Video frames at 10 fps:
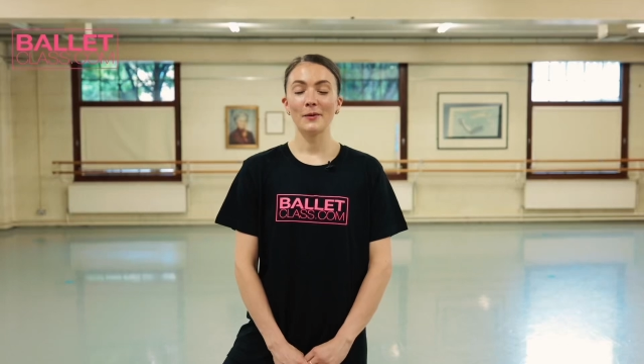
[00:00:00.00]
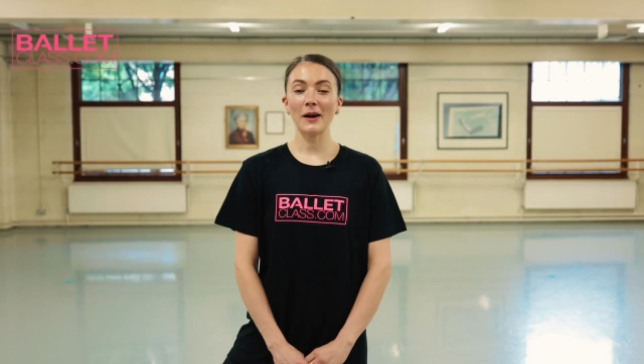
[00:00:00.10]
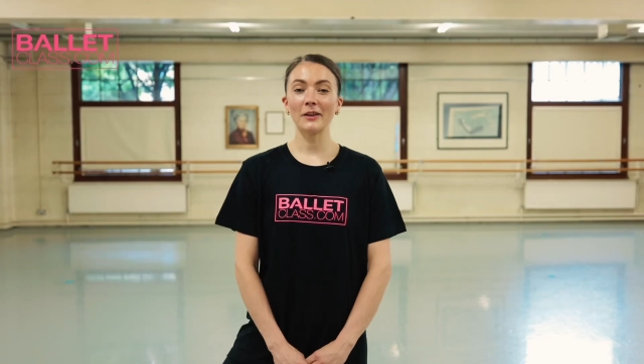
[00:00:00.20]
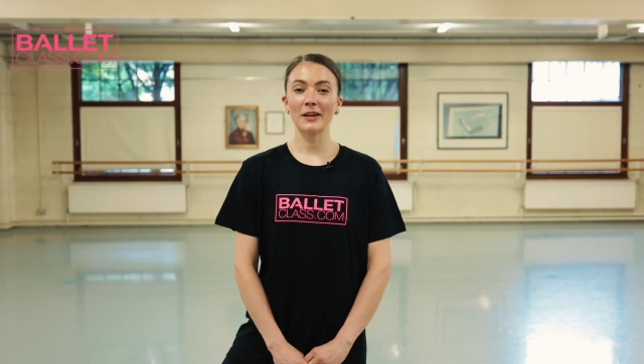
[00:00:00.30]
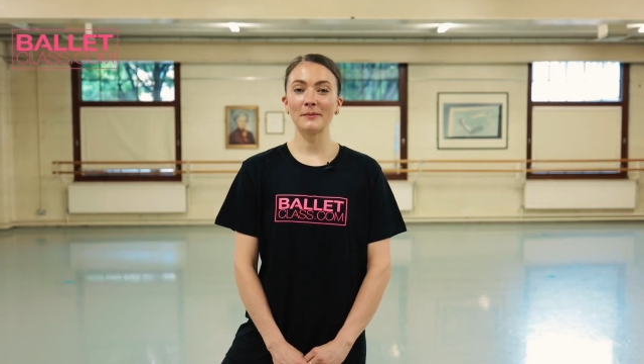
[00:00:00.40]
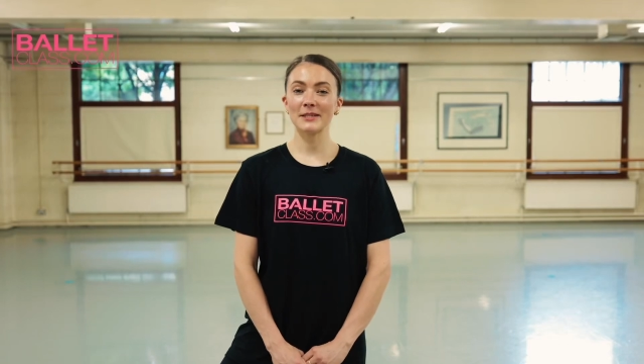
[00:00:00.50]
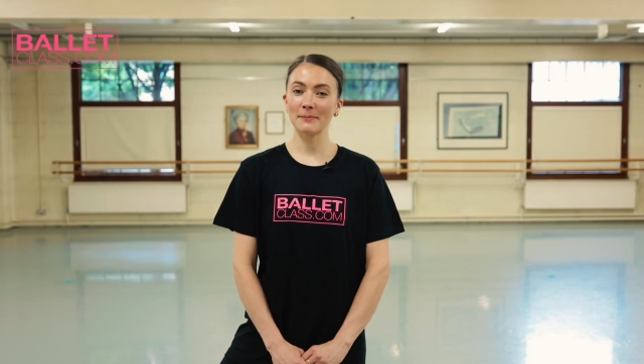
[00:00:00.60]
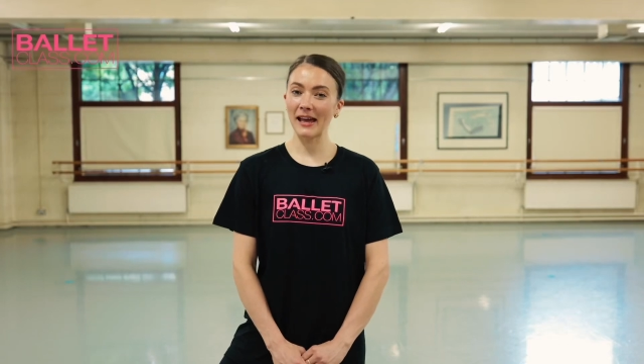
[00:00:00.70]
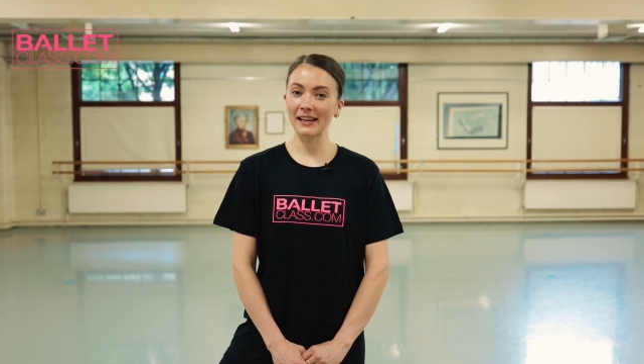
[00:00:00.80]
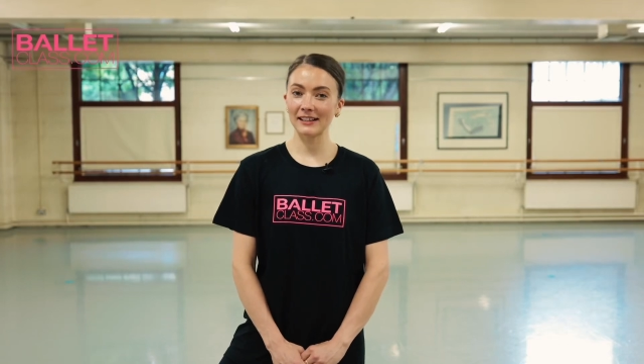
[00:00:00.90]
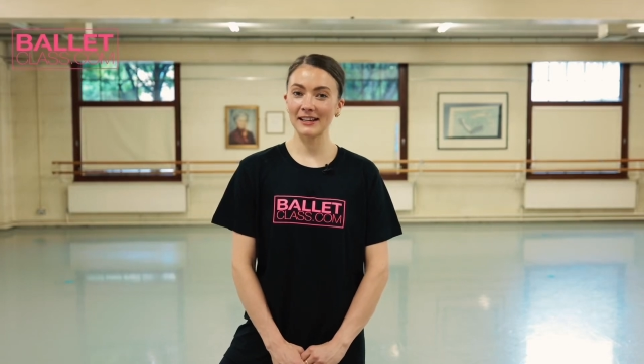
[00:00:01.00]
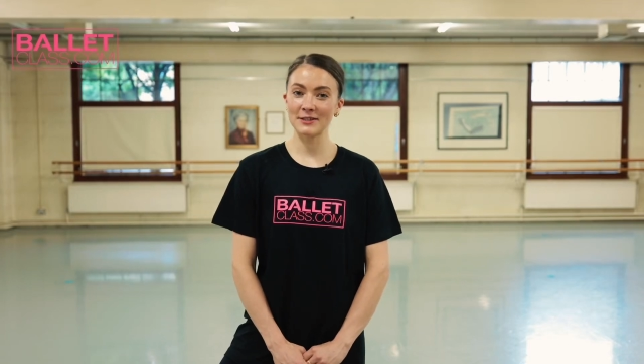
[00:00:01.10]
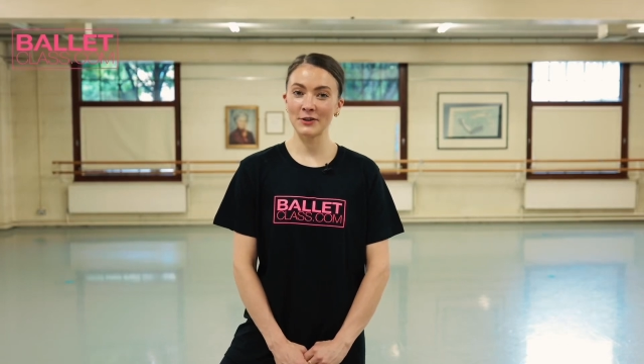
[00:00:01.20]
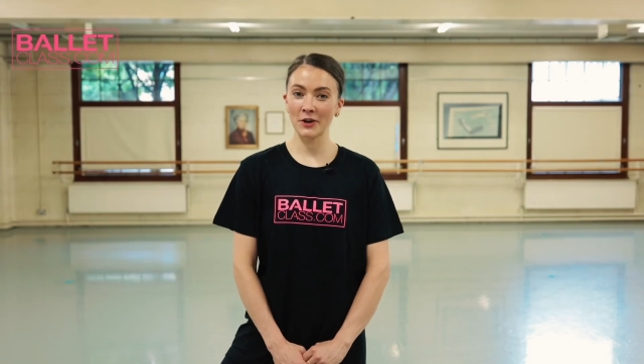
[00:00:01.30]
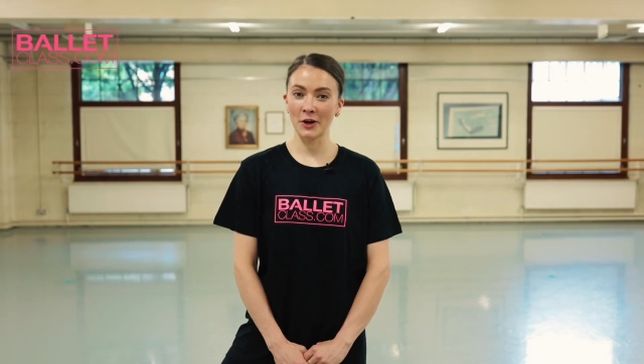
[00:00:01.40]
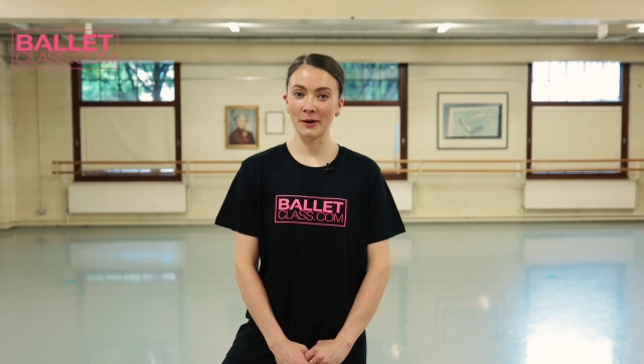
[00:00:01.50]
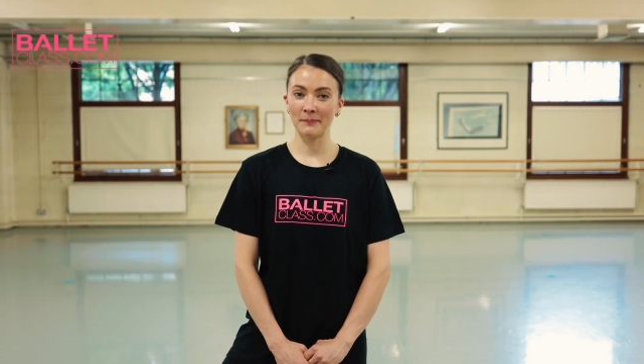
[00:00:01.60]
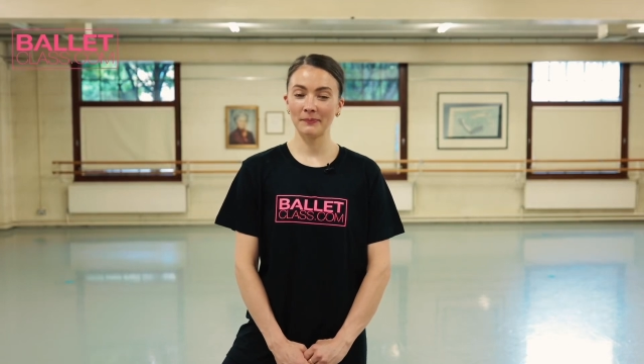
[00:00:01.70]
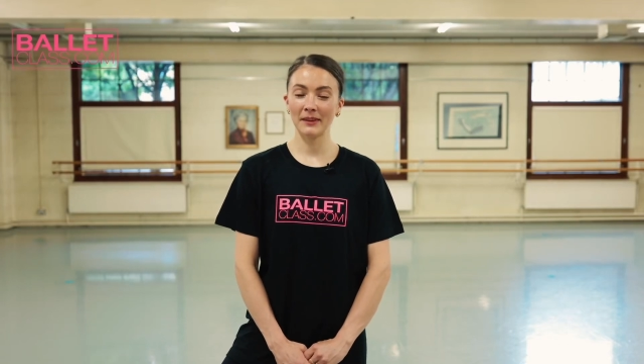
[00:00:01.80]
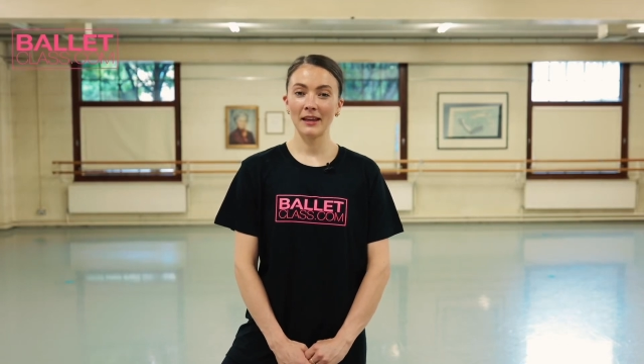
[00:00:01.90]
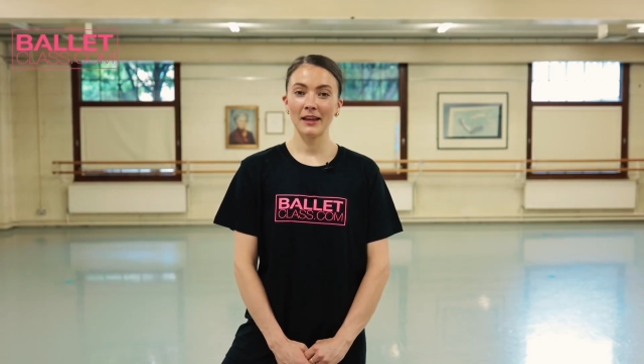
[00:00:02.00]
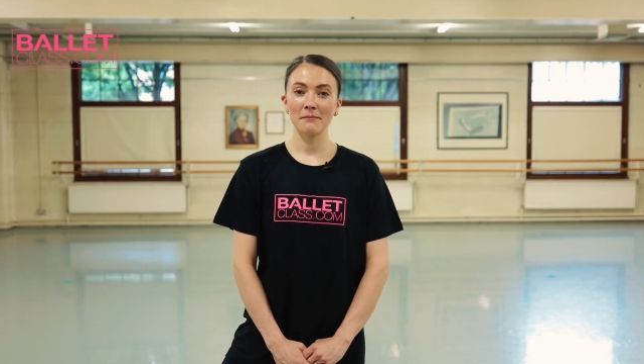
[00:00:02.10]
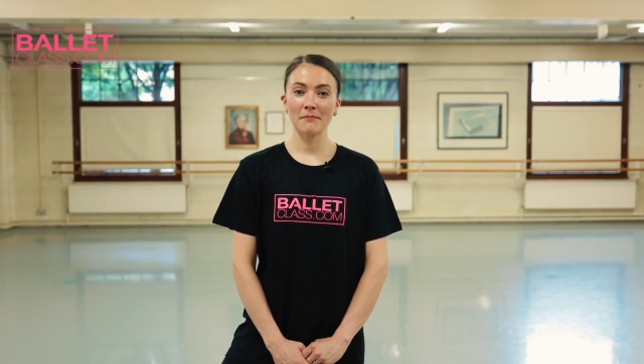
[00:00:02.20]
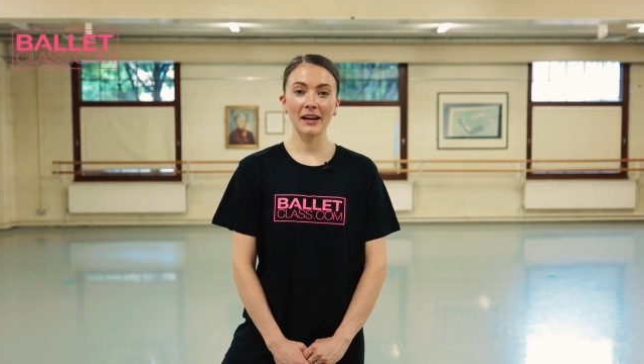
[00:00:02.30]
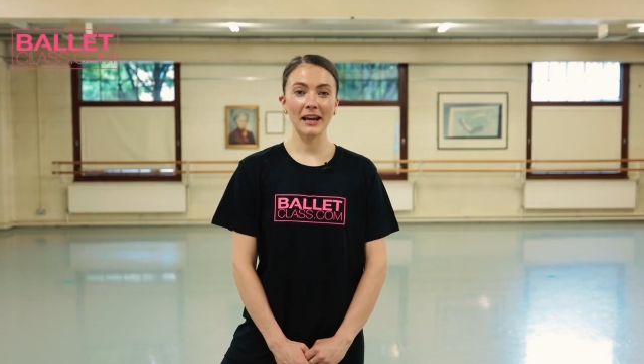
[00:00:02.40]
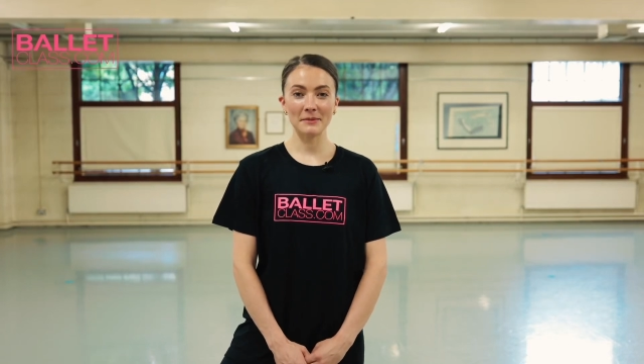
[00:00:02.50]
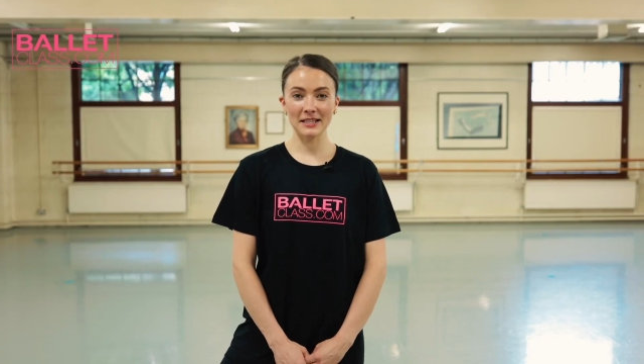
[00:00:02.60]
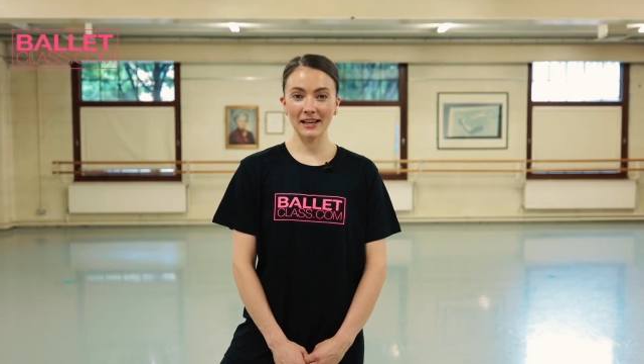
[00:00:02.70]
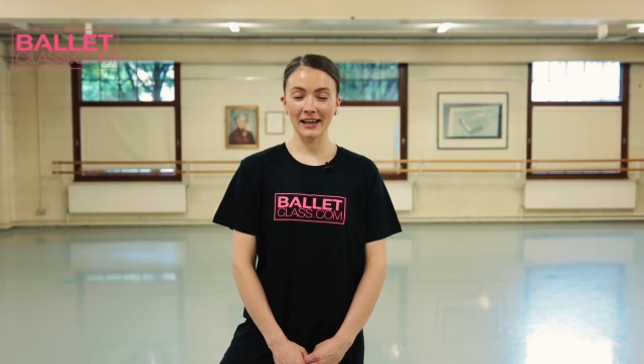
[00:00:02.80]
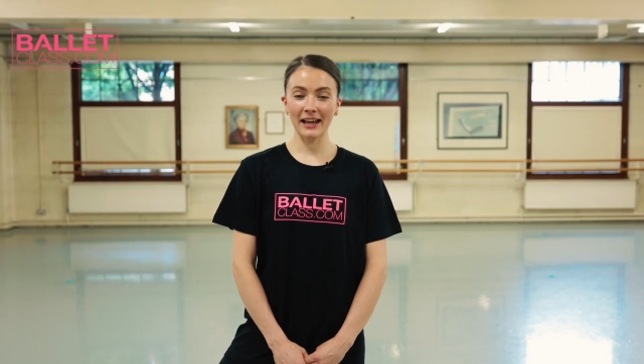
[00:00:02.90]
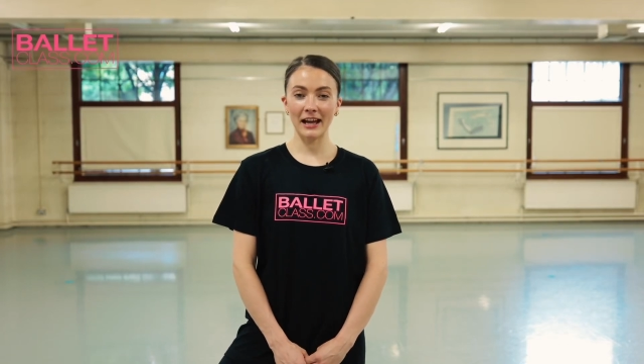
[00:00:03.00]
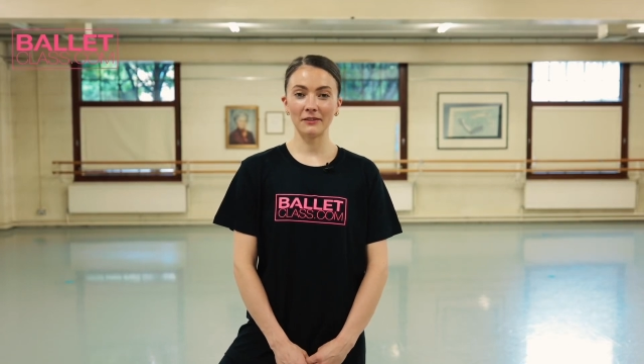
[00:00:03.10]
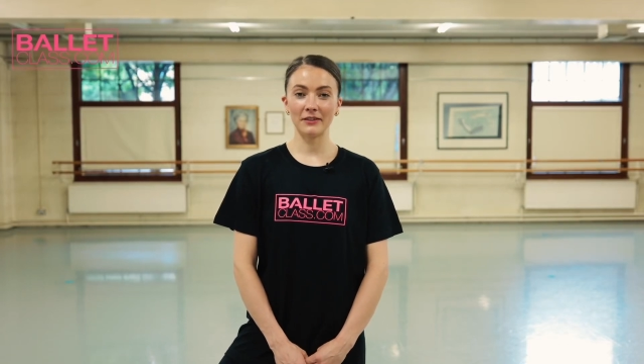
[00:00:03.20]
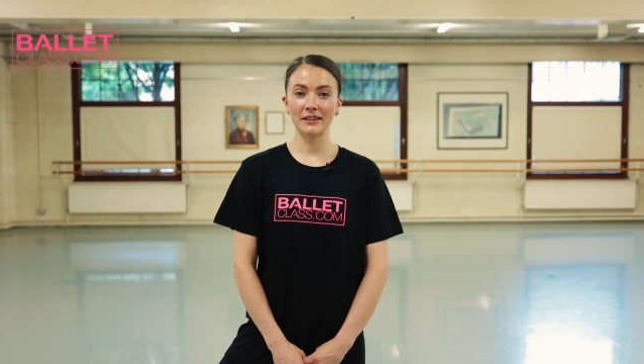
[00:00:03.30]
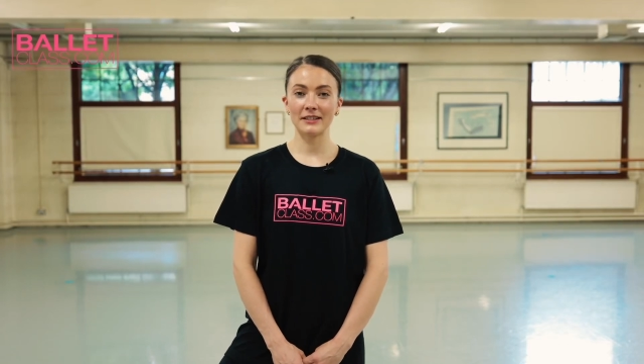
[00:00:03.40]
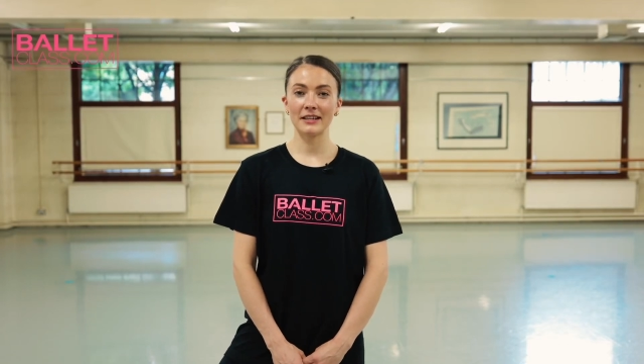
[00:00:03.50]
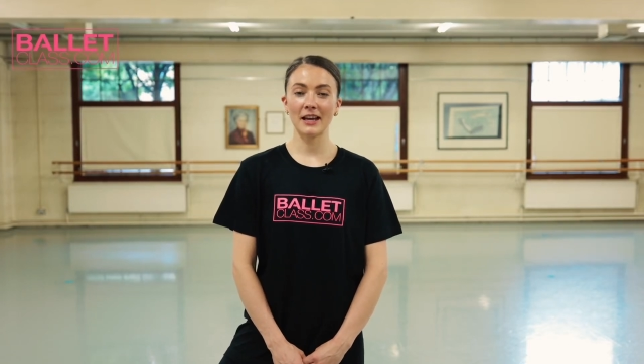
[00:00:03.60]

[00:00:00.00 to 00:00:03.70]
Welcome to balletclass.com. My name is Claire Calvert.